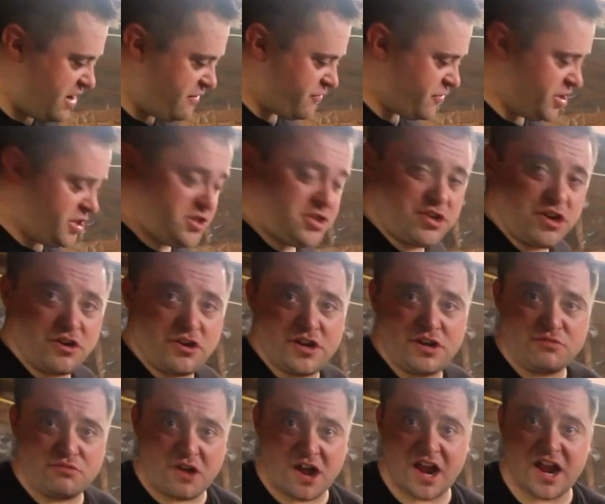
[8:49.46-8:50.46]
every
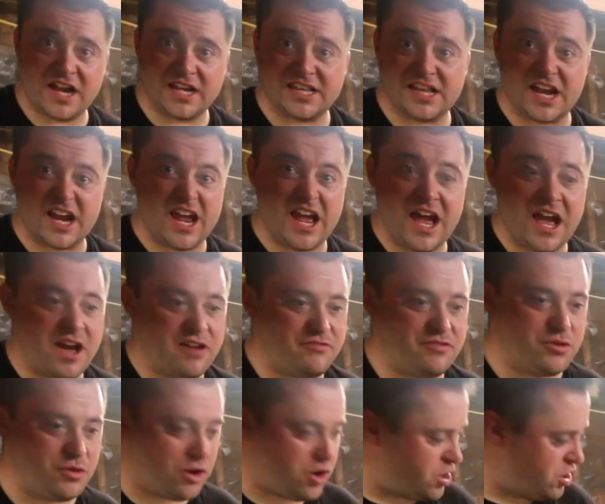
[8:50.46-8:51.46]
dirty rag that I
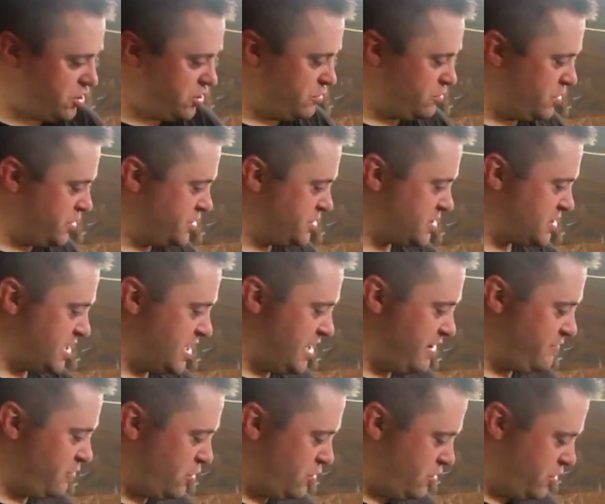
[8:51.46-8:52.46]
have, the, all the ones that
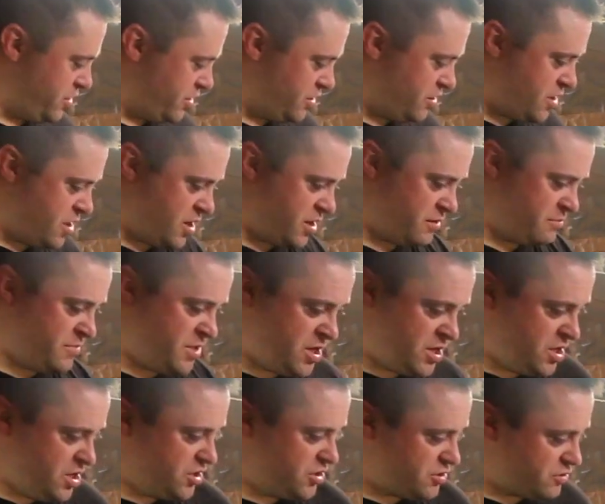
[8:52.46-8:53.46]
have oil on them.
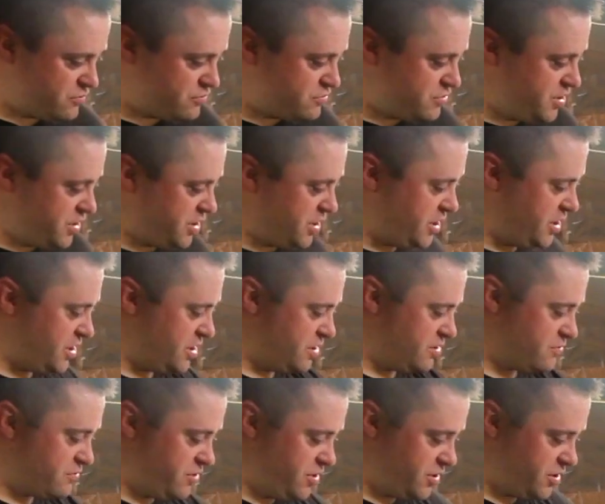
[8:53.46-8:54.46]
They're really,
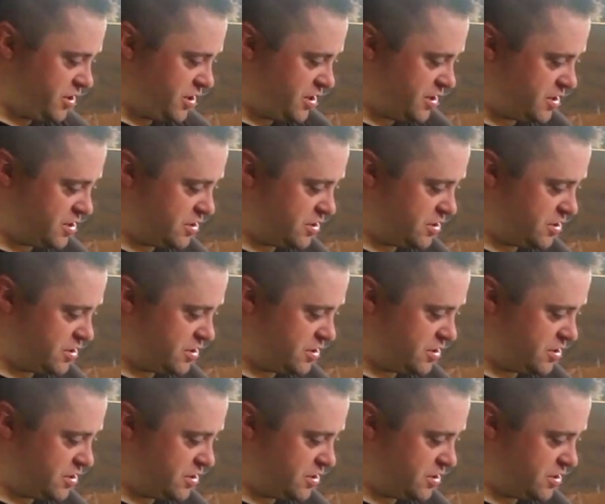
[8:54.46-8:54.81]
really